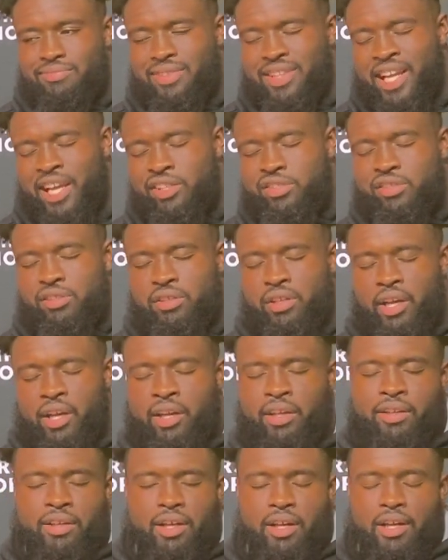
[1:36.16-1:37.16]

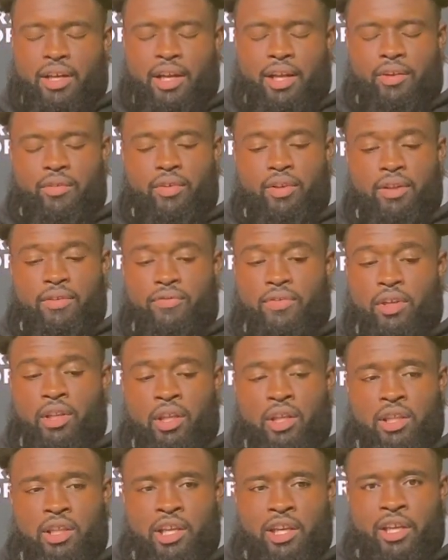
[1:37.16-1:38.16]
Yesterday, I didn't really feel
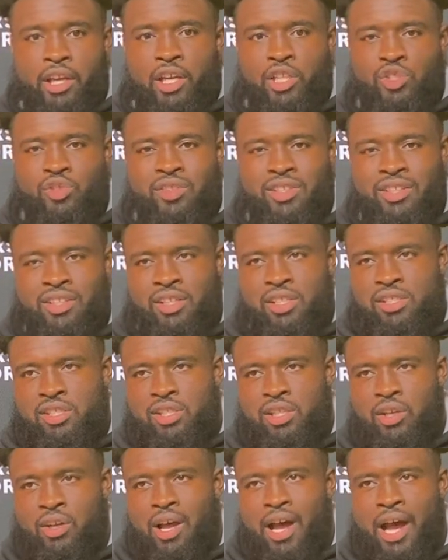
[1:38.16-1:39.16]
anything. Adrenaline's
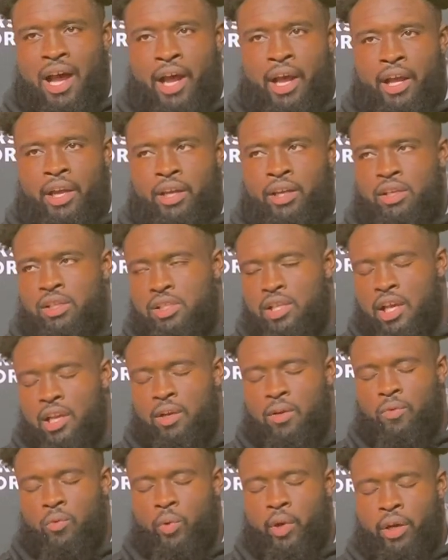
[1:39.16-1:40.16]
still high. It's
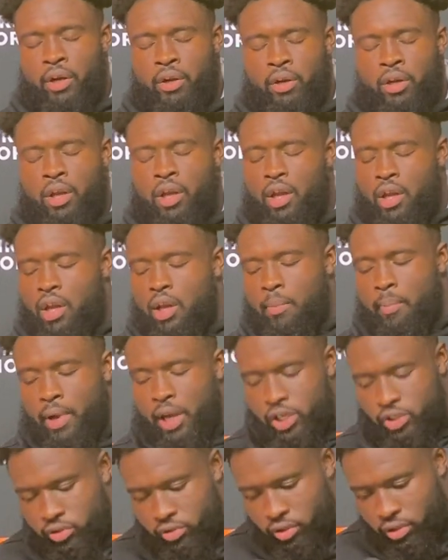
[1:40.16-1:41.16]
kind of weird.
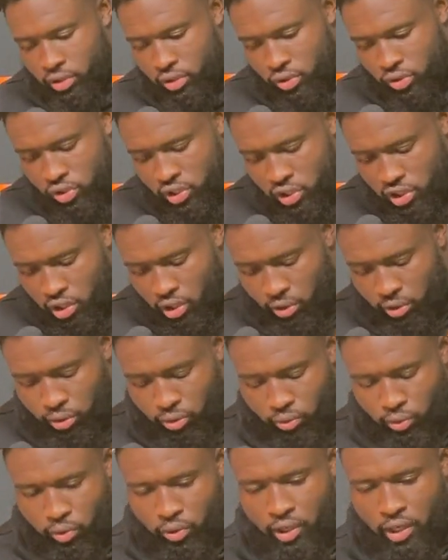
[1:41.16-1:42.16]
My adrenaline will just go
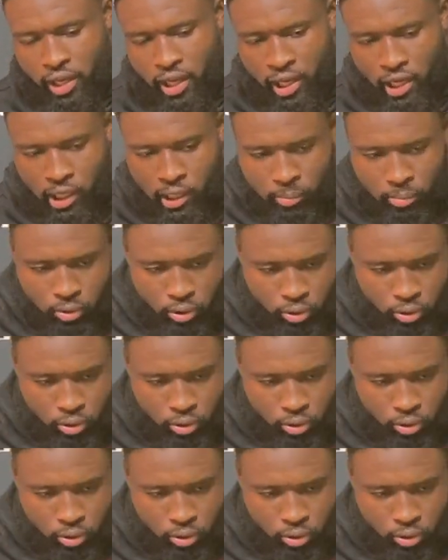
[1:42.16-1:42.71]
through the game,